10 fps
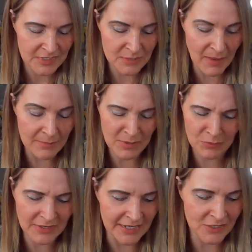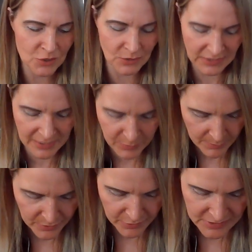This might be related to a
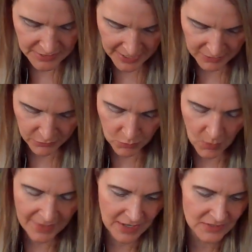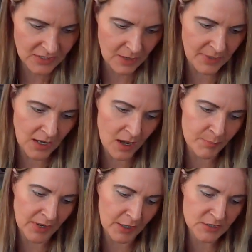Libra person. I don't know why that's coming
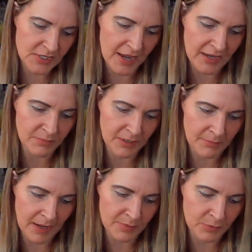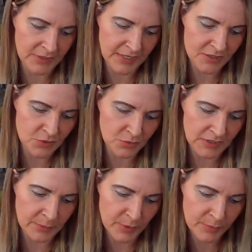up air sign, but it might be related to a
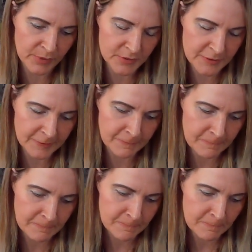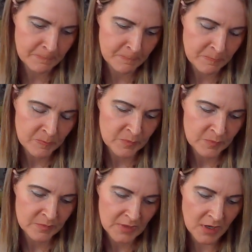Libra person.
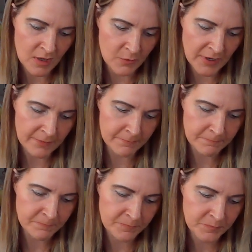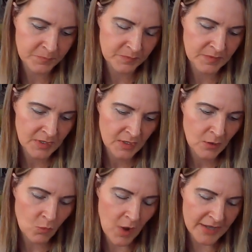All right.
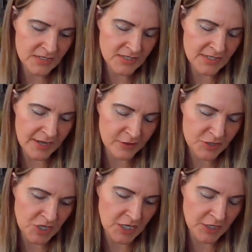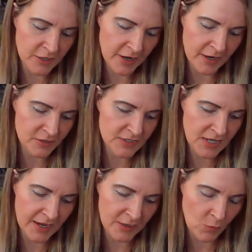Why is this energy here, air
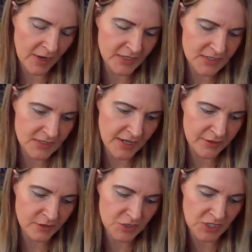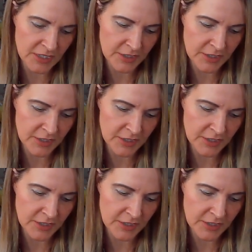sign? Why is this energy